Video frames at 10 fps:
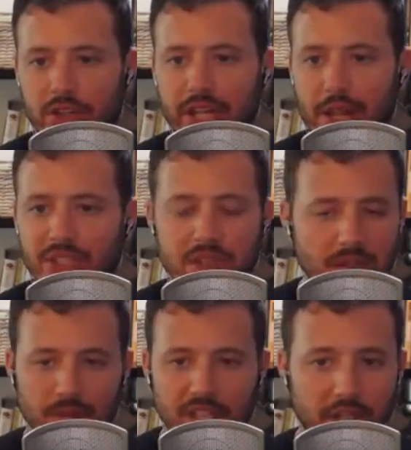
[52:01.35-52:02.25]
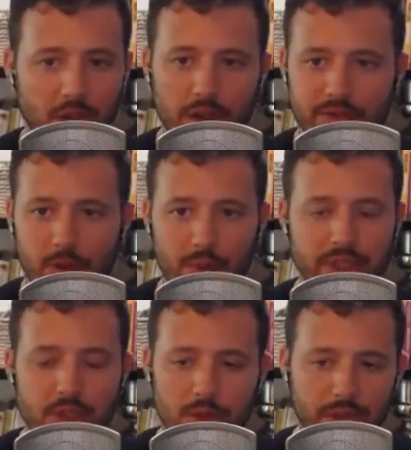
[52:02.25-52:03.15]
game? Is this something that you look
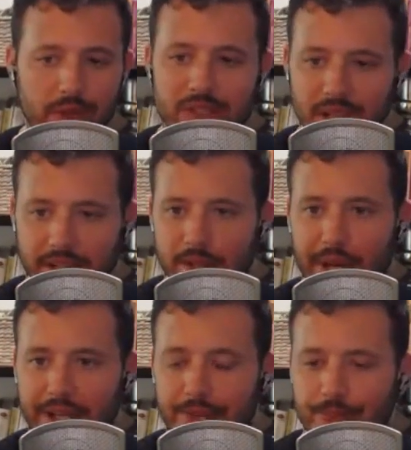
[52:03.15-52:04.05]
forward to? Are you excited about it?